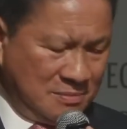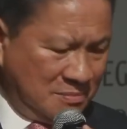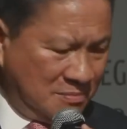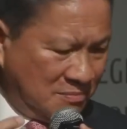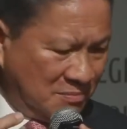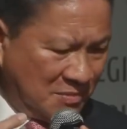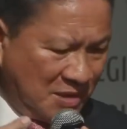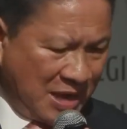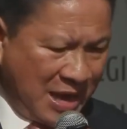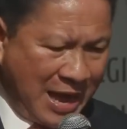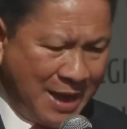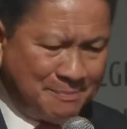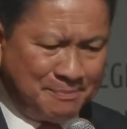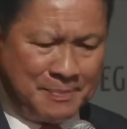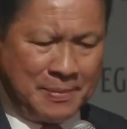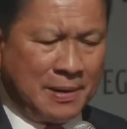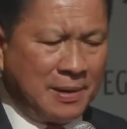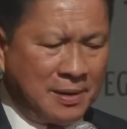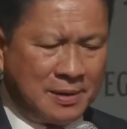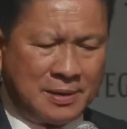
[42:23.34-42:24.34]

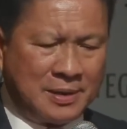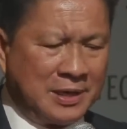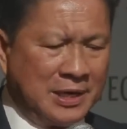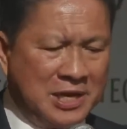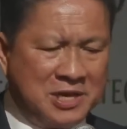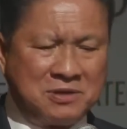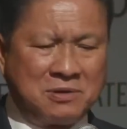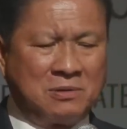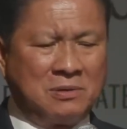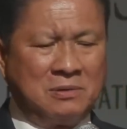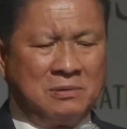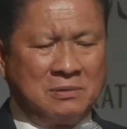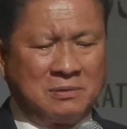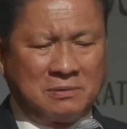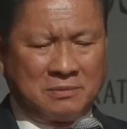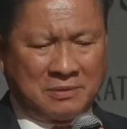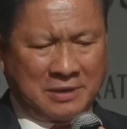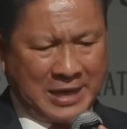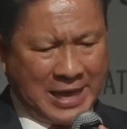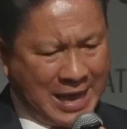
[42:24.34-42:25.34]
uh, illegal
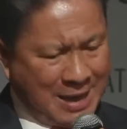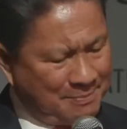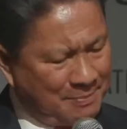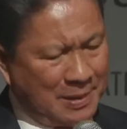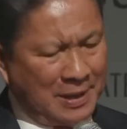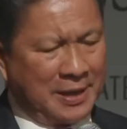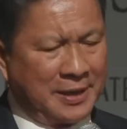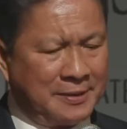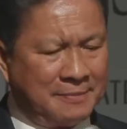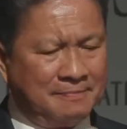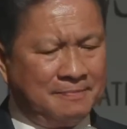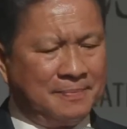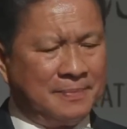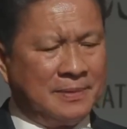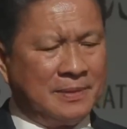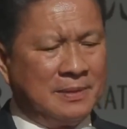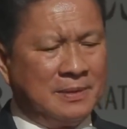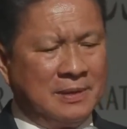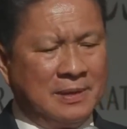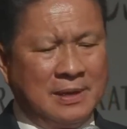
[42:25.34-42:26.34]
gambling,
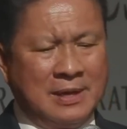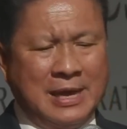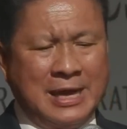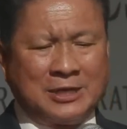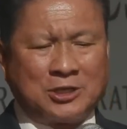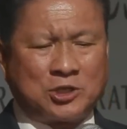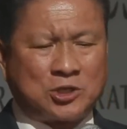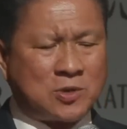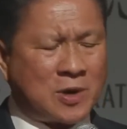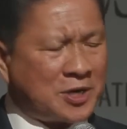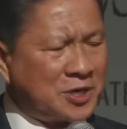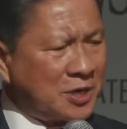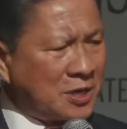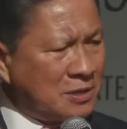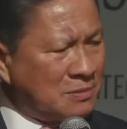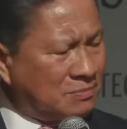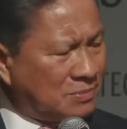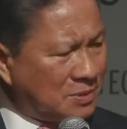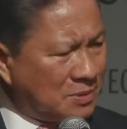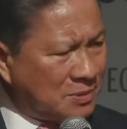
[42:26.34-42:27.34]
and try to
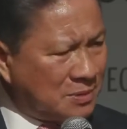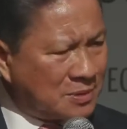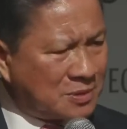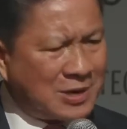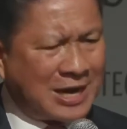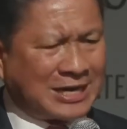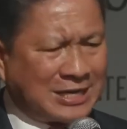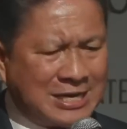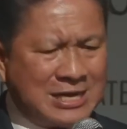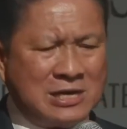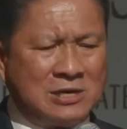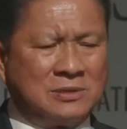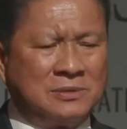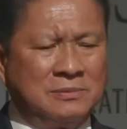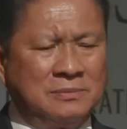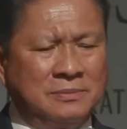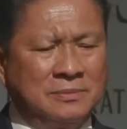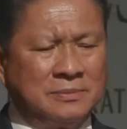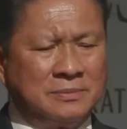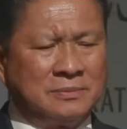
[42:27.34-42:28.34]
crack
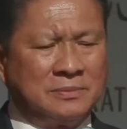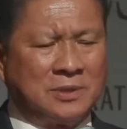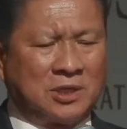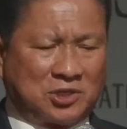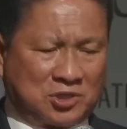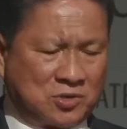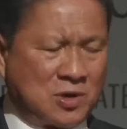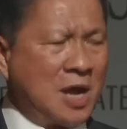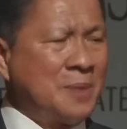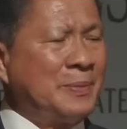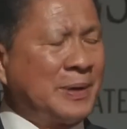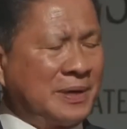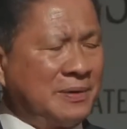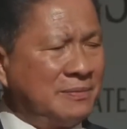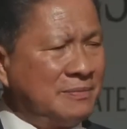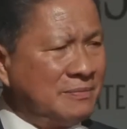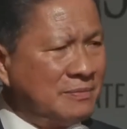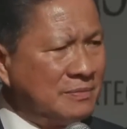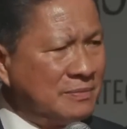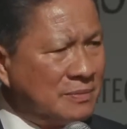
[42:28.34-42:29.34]
down, not try, but
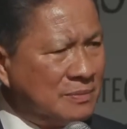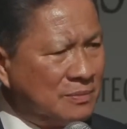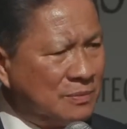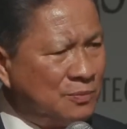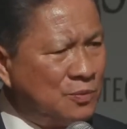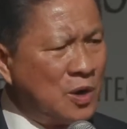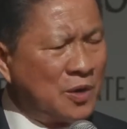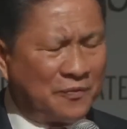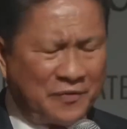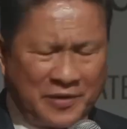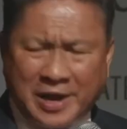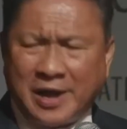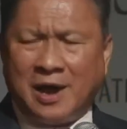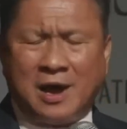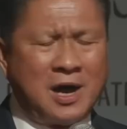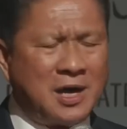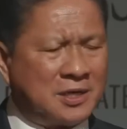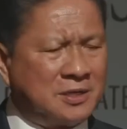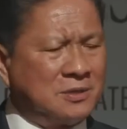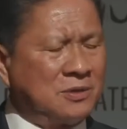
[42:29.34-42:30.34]
work very
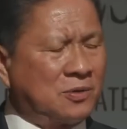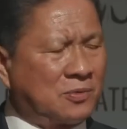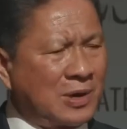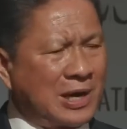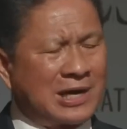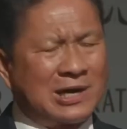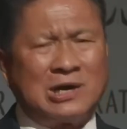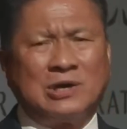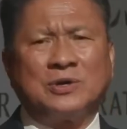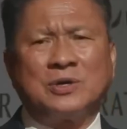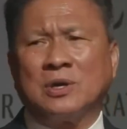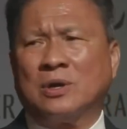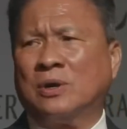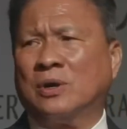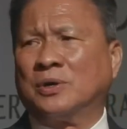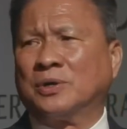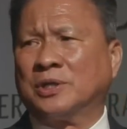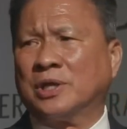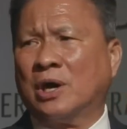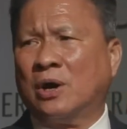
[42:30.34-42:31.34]
hard to crack down
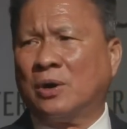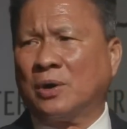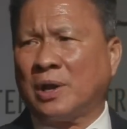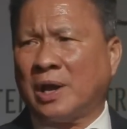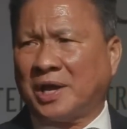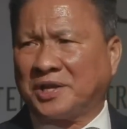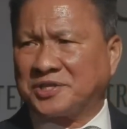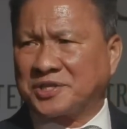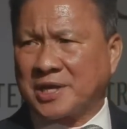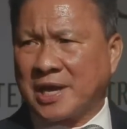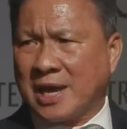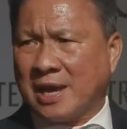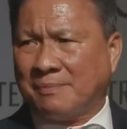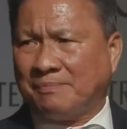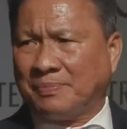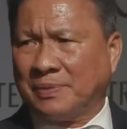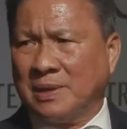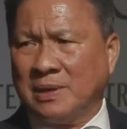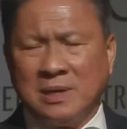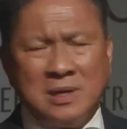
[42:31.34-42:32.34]
on the online
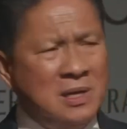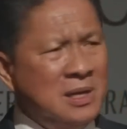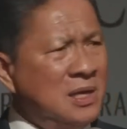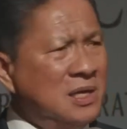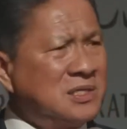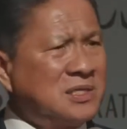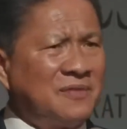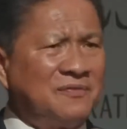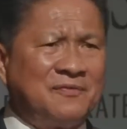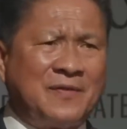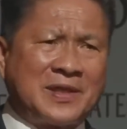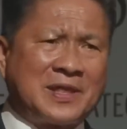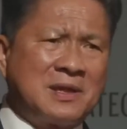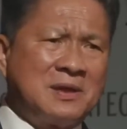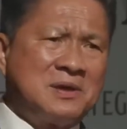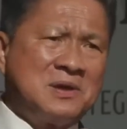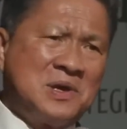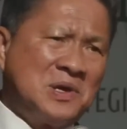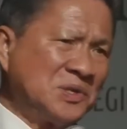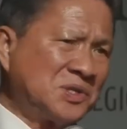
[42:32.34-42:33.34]
scam. It's
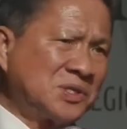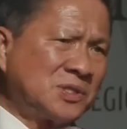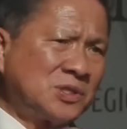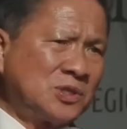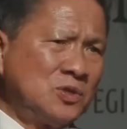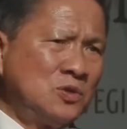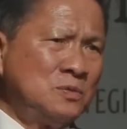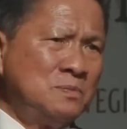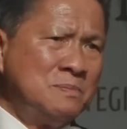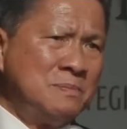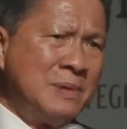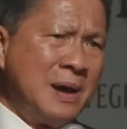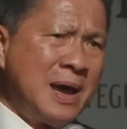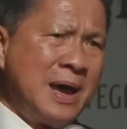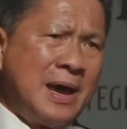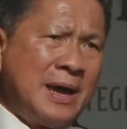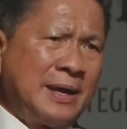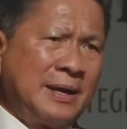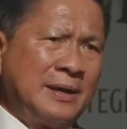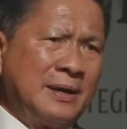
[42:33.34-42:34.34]
affect us so
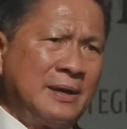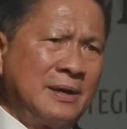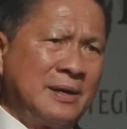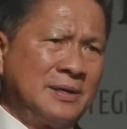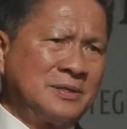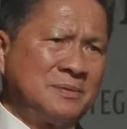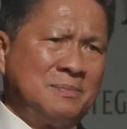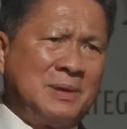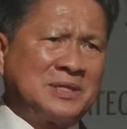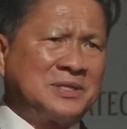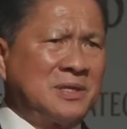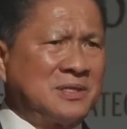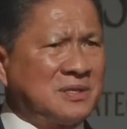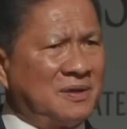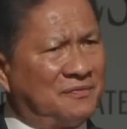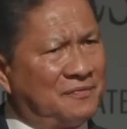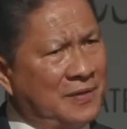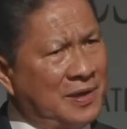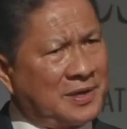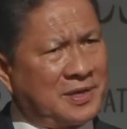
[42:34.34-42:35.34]
bad as much as
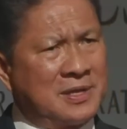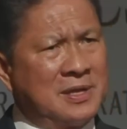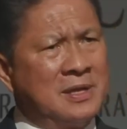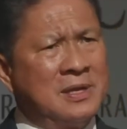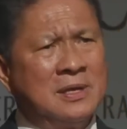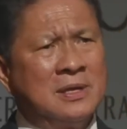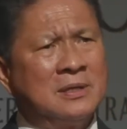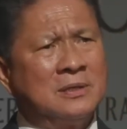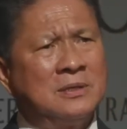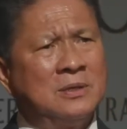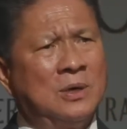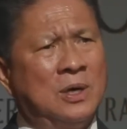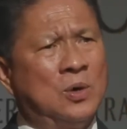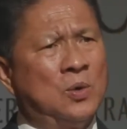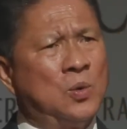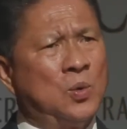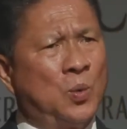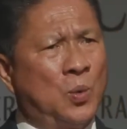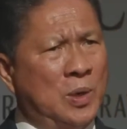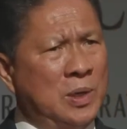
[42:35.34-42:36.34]
affect the
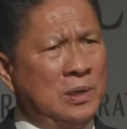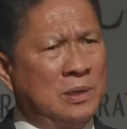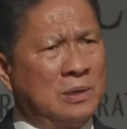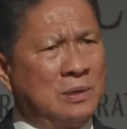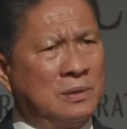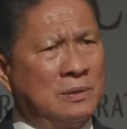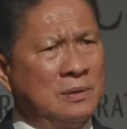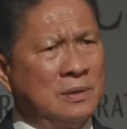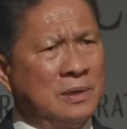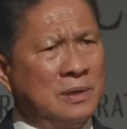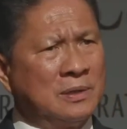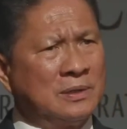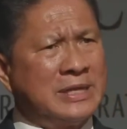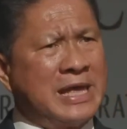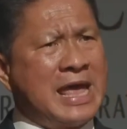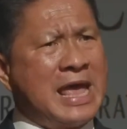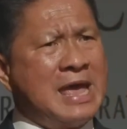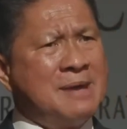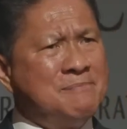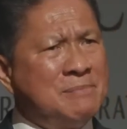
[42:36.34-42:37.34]
whole world.
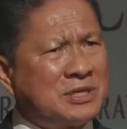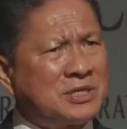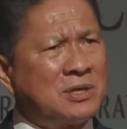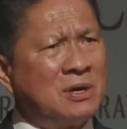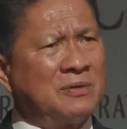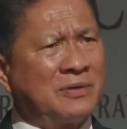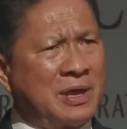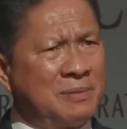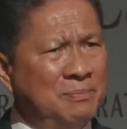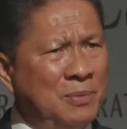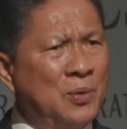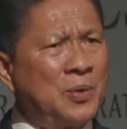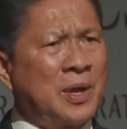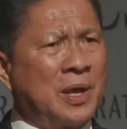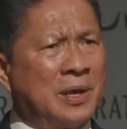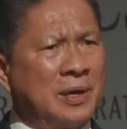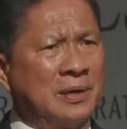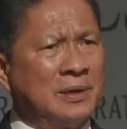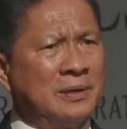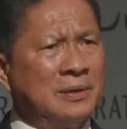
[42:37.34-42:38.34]
The image of
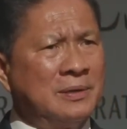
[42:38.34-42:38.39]
Cambodia,